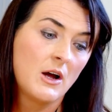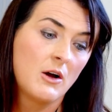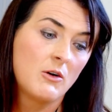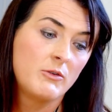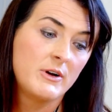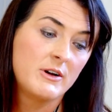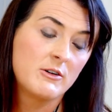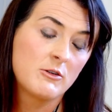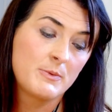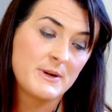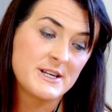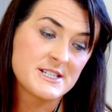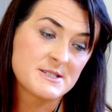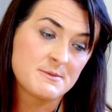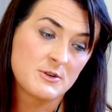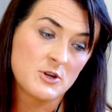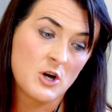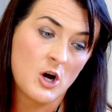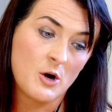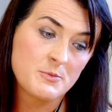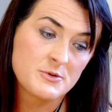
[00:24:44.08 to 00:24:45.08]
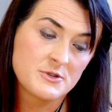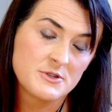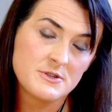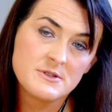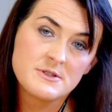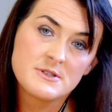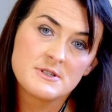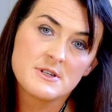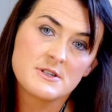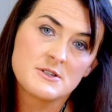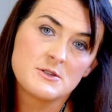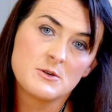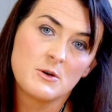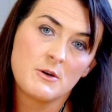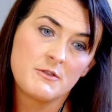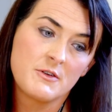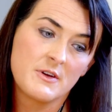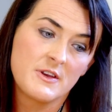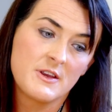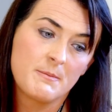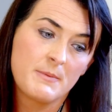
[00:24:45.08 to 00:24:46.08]
Renal replacement options. So
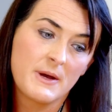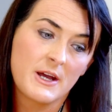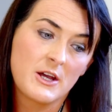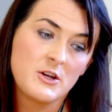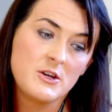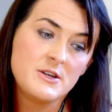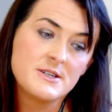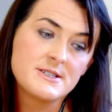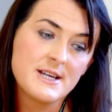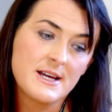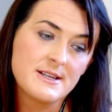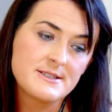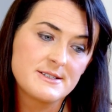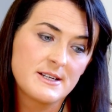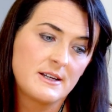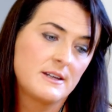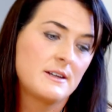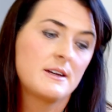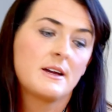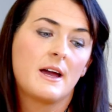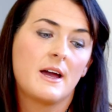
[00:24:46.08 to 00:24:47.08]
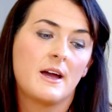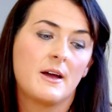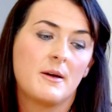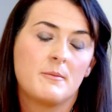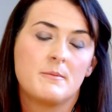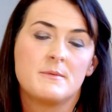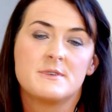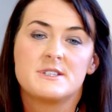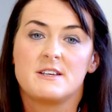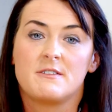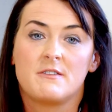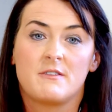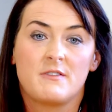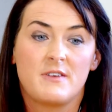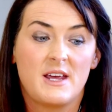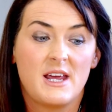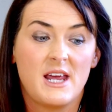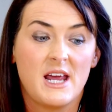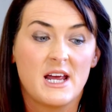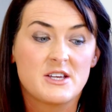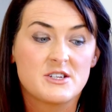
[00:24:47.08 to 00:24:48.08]
if you're in the PICU setting,
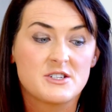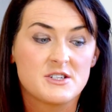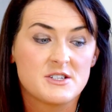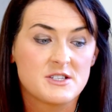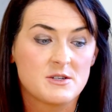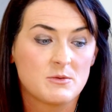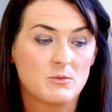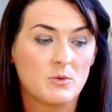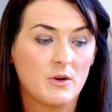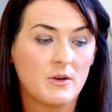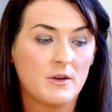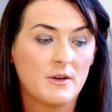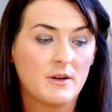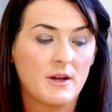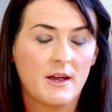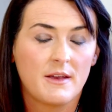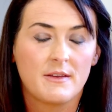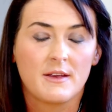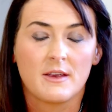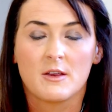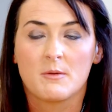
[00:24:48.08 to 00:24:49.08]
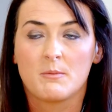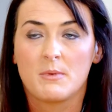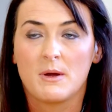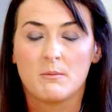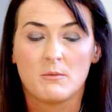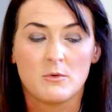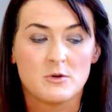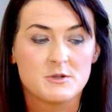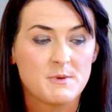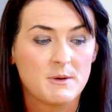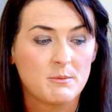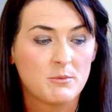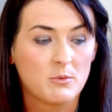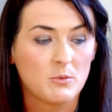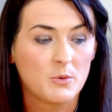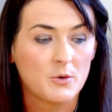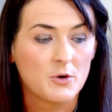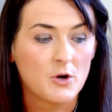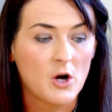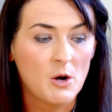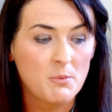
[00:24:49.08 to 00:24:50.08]
CVVH is the one I think that most people
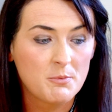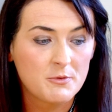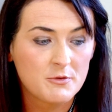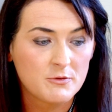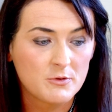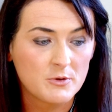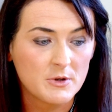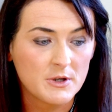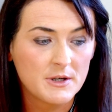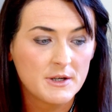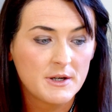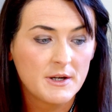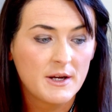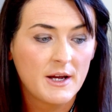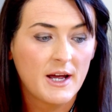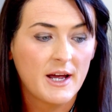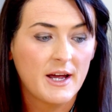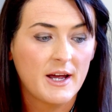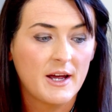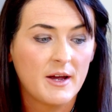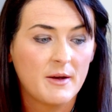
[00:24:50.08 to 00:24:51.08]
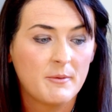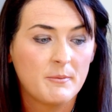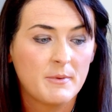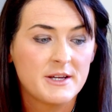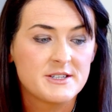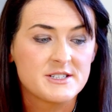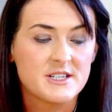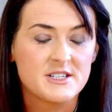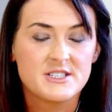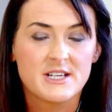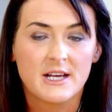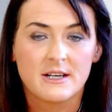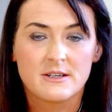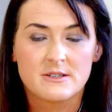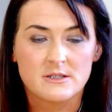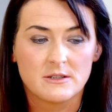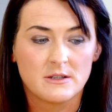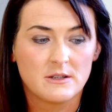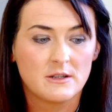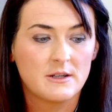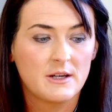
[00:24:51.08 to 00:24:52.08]
would opt for. It's a
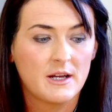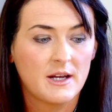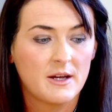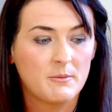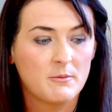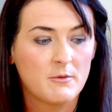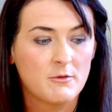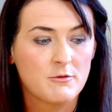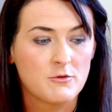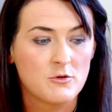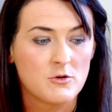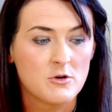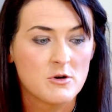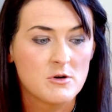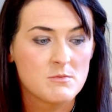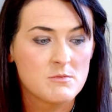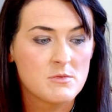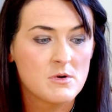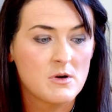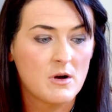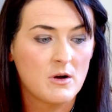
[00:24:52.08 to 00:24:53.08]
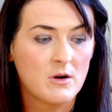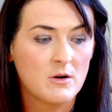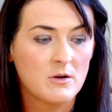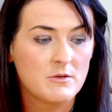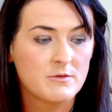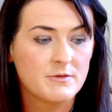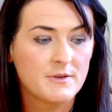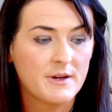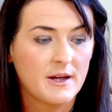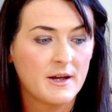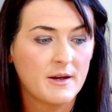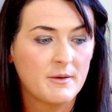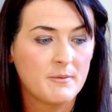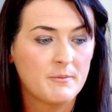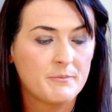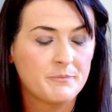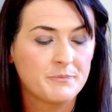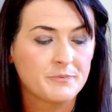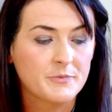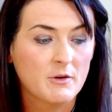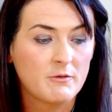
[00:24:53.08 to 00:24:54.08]
gentle form of
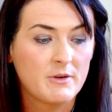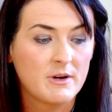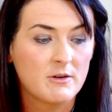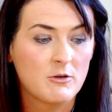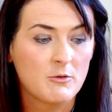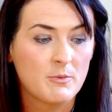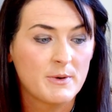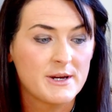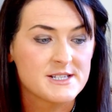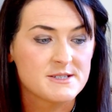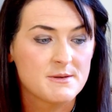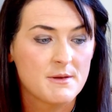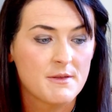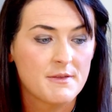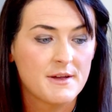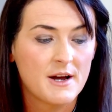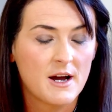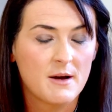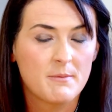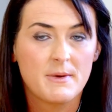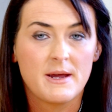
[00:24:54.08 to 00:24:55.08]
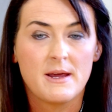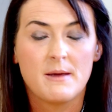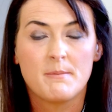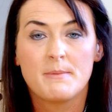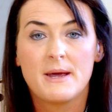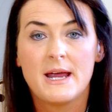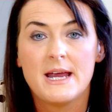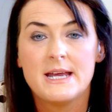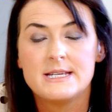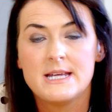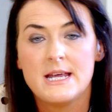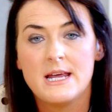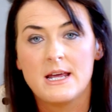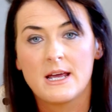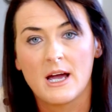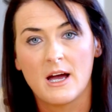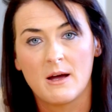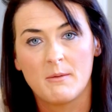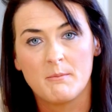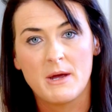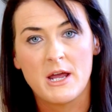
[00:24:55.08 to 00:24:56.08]
renal replacement therapy. PD
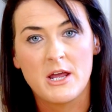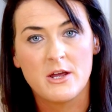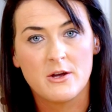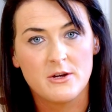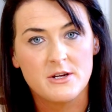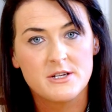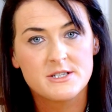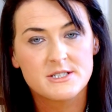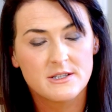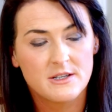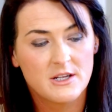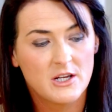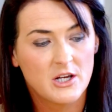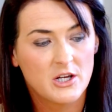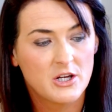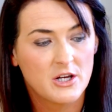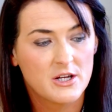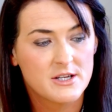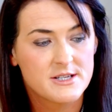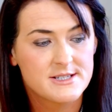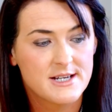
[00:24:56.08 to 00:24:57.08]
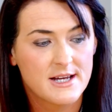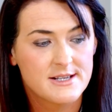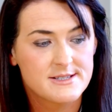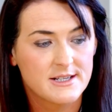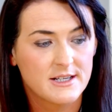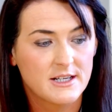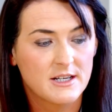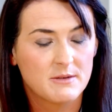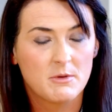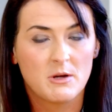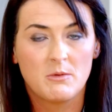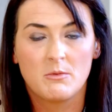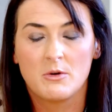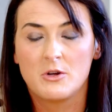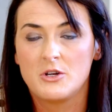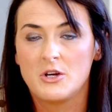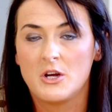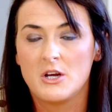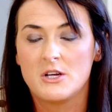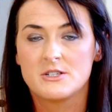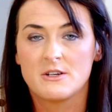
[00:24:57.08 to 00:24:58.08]
can be used in the acute setting and we
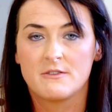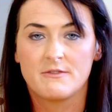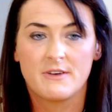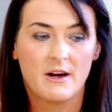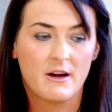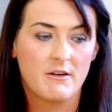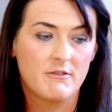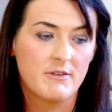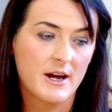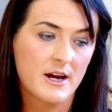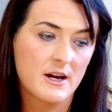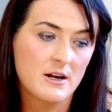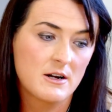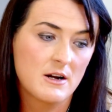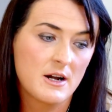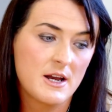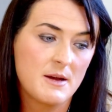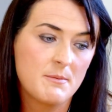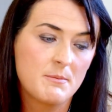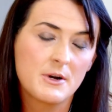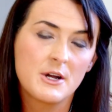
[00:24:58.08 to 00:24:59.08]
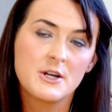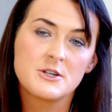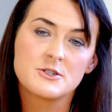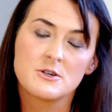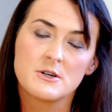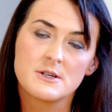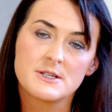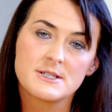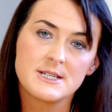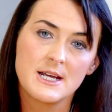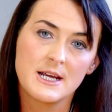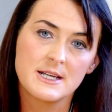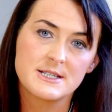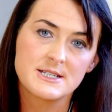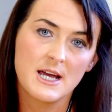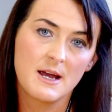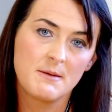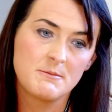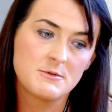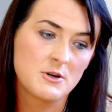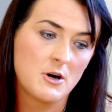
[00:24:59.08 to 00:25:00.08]
would use it very regularly, but it does take
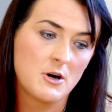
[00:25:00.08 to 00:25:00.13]
time to